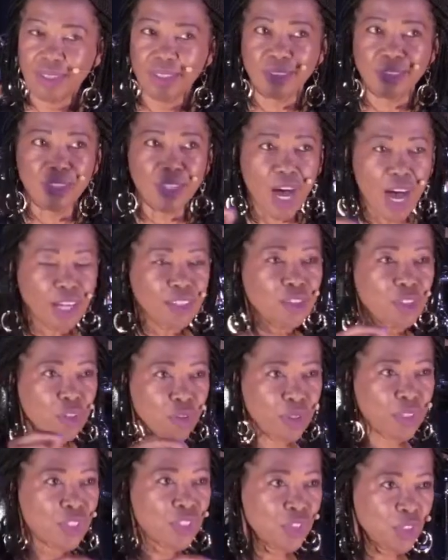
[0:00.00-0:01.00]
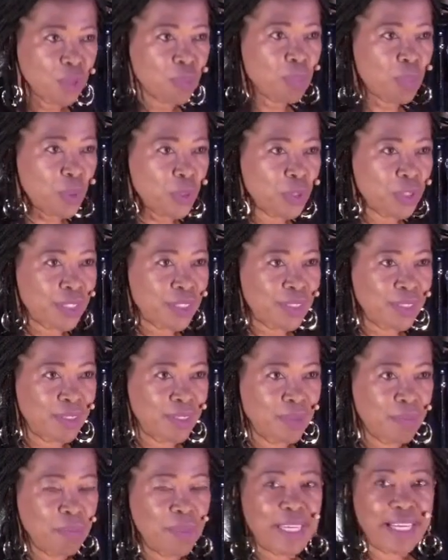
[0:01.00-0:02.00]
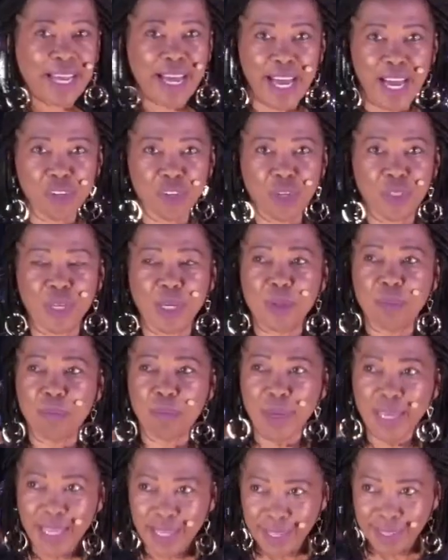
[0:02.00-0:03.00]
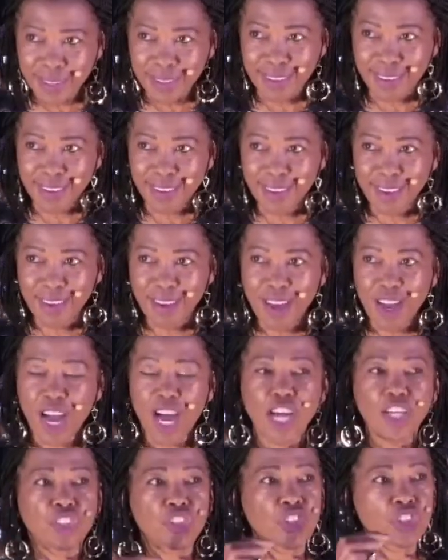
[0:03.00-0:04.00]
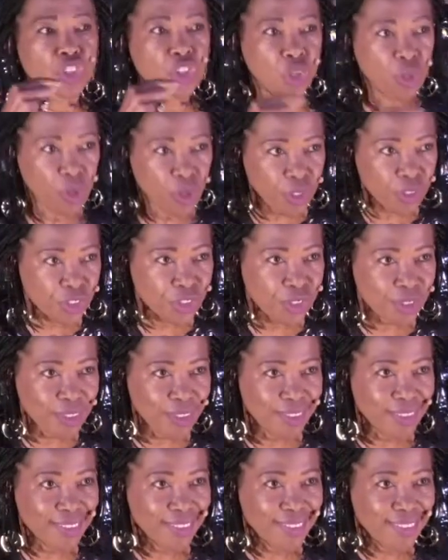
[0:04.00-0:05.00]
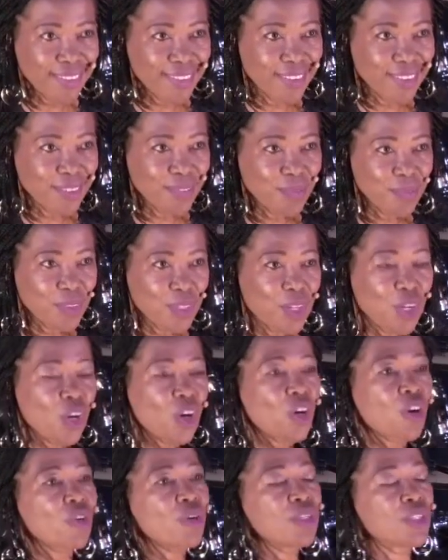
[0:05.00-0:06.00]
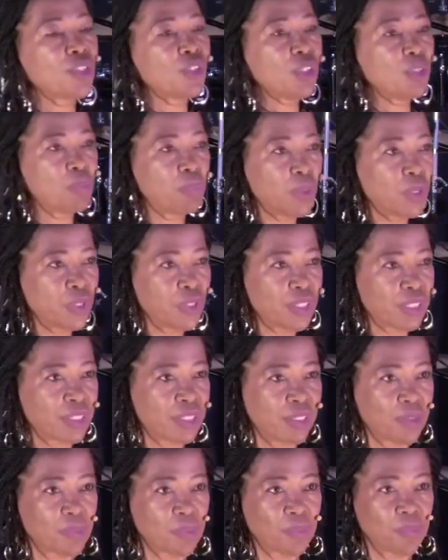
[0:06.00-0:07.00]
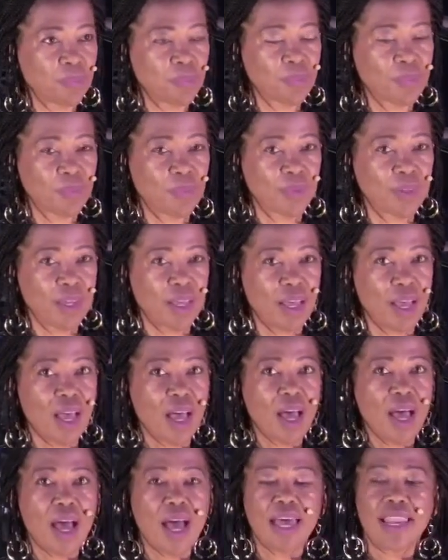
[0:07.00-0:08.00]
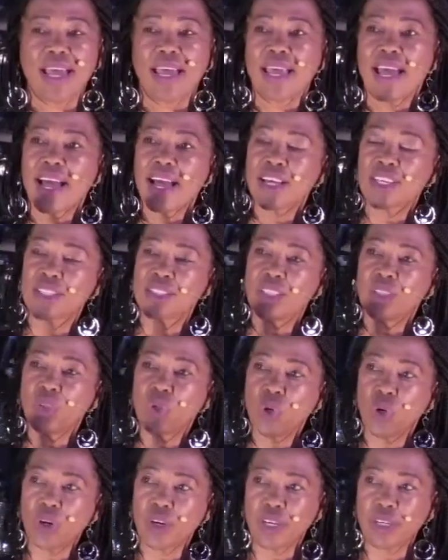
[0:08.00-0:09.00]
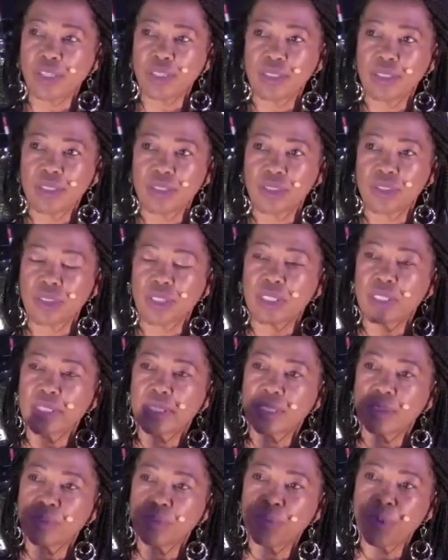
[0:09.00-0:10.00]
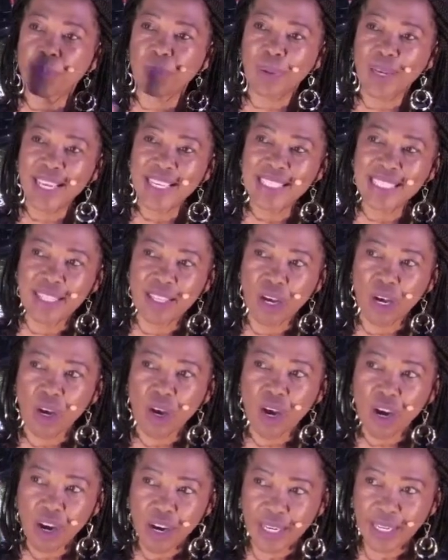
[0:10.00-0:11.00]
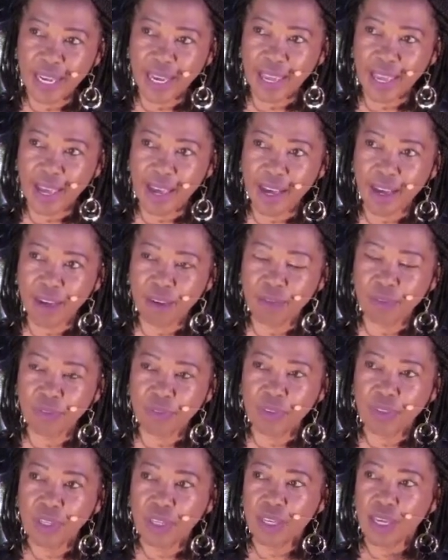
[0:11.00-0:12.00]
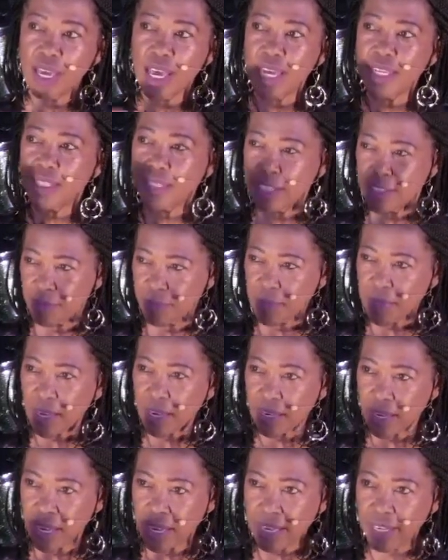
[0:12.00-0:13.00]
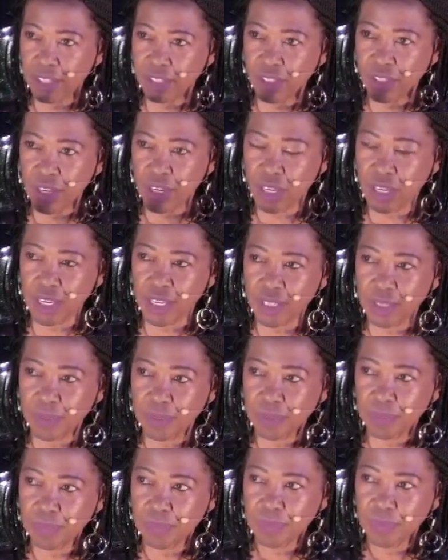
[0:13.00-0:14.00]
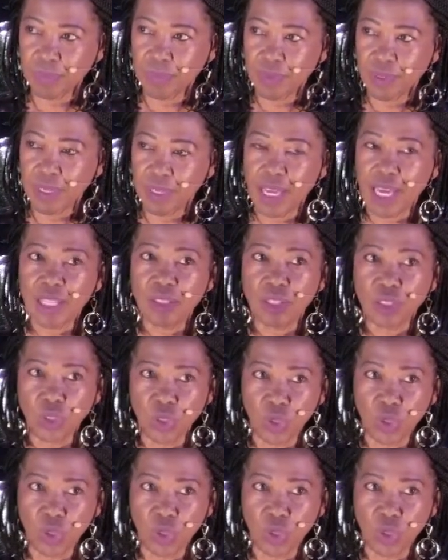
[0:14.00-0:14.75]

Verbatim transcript: non Christian person be kinder than me, a churched Christian person? And I asked the Lord to replace the heart I have and give me a kinder heart. And the